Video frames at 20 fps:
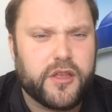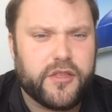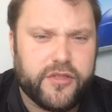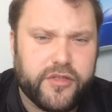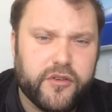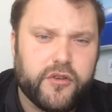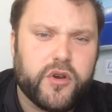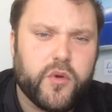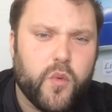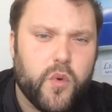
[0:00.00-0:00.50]

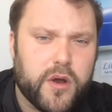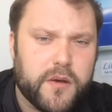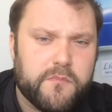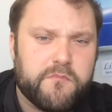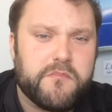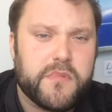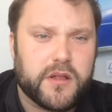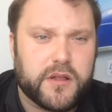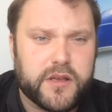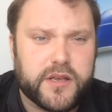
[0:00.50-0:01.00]

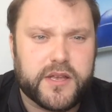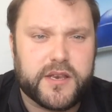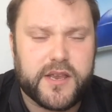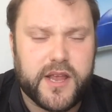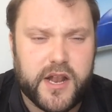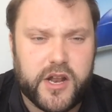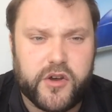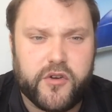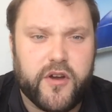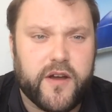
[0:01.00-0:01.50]
31 million
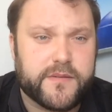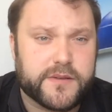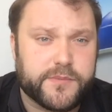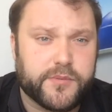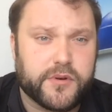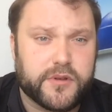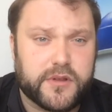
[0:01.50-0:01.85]
nanograms